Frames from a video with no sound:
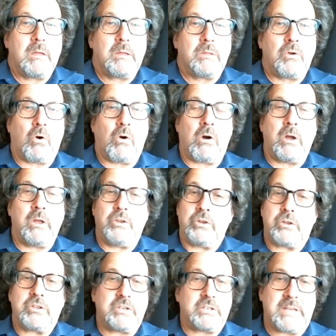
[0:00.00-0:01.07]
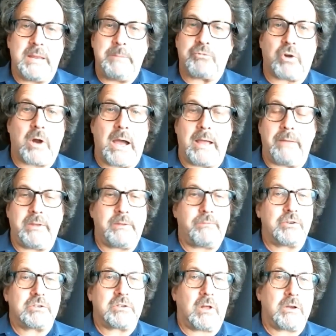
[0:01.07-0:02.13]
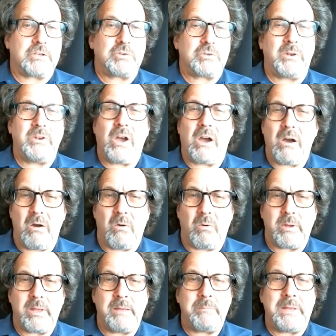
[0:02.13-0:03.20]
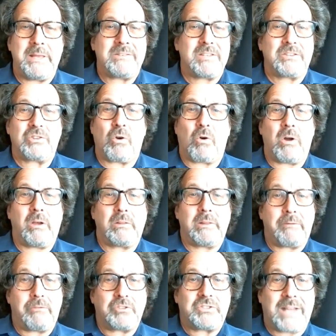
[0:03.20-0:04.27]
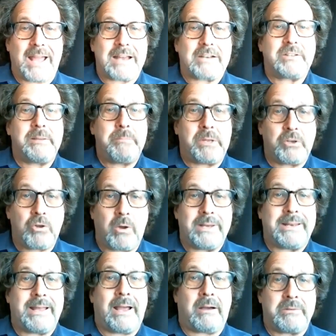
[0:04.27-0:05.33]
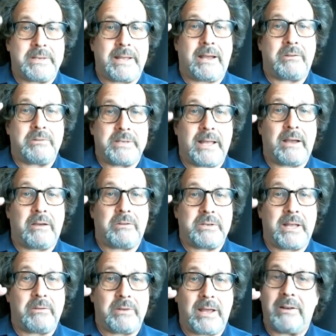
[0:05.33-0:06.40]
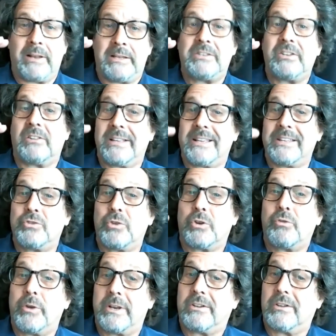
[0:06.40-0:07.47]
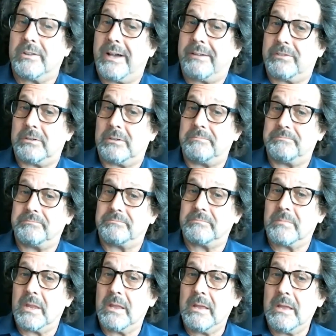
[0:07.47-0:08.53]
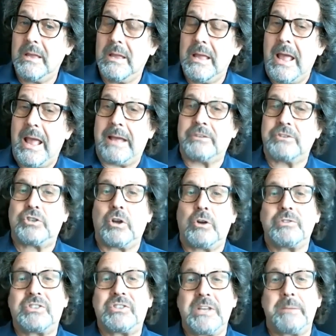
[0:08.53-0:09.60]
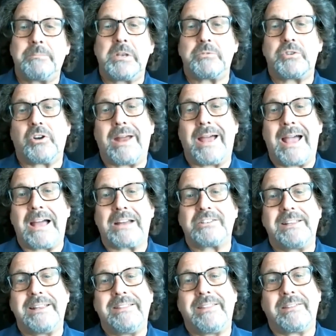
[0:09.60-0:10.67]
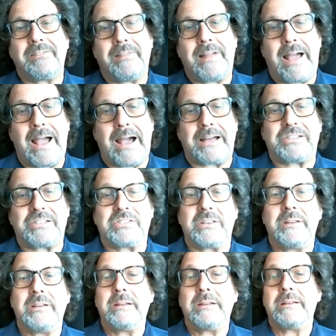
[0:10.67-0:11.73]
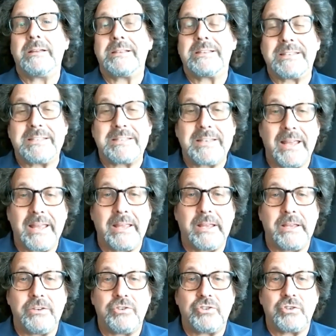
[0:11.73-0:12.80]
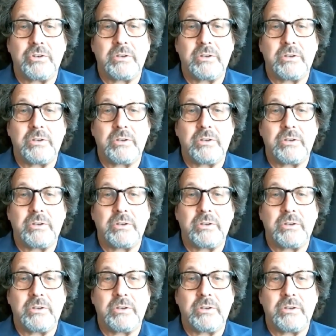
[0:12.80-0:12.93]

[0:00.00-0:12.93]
the oil you can just keep driving for as long as you want no it means that the oil level has actually been going down down down down down until it gets to a critical level and so symptoms are actually the last stage